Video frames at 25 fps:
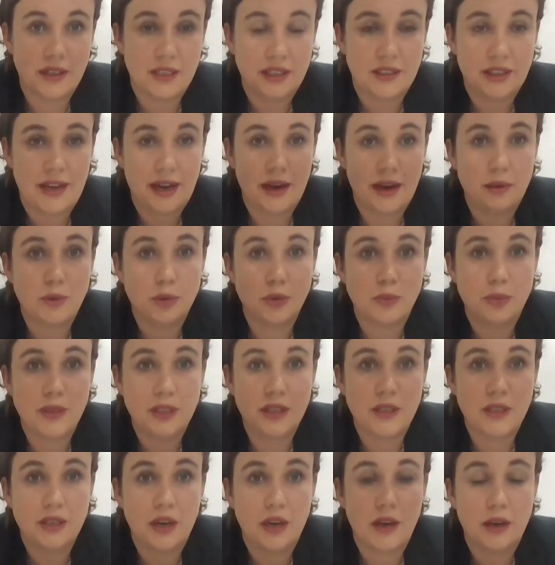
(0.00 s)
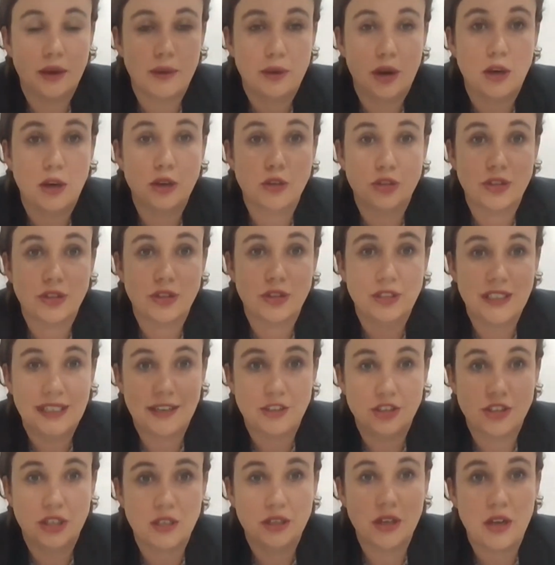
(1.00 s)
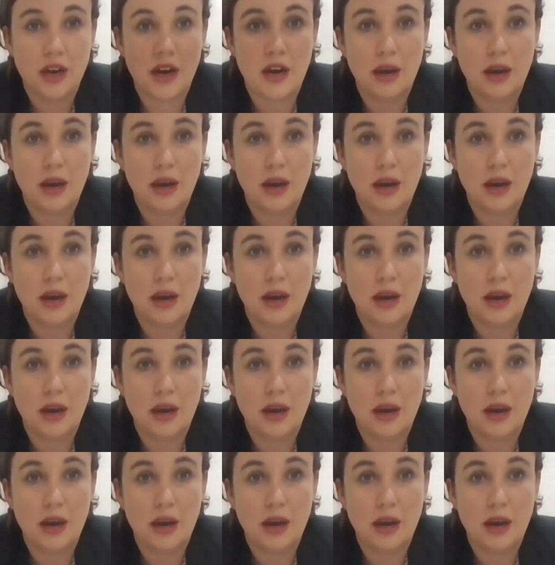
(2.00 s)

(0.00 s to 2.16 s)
like that would be a contraindication.